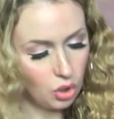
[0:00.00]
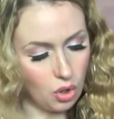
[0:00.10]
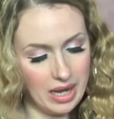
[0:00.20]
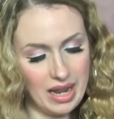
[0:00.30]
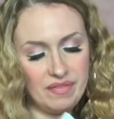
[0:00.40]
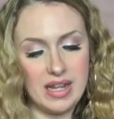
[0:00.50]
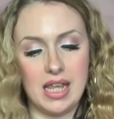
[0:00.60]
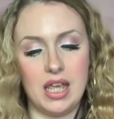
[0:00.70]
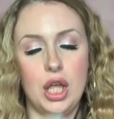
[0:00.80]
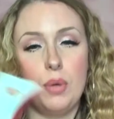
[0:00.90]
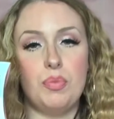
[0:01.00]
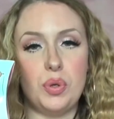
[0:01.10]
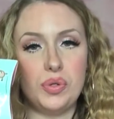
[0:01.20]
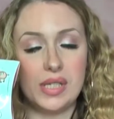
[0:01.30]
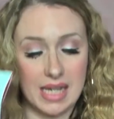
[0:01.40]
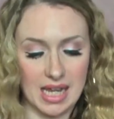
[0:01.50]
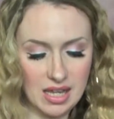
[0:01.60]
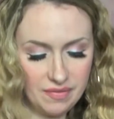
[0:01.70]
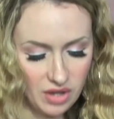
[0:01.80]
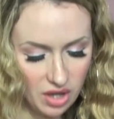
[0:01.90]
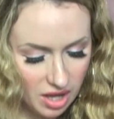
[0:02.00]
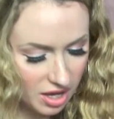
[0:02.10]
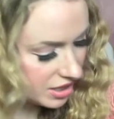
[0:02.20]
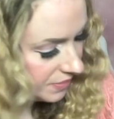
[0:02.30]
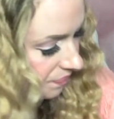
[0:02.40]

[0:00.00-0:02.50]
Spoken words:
Got a lovely Boots gift card.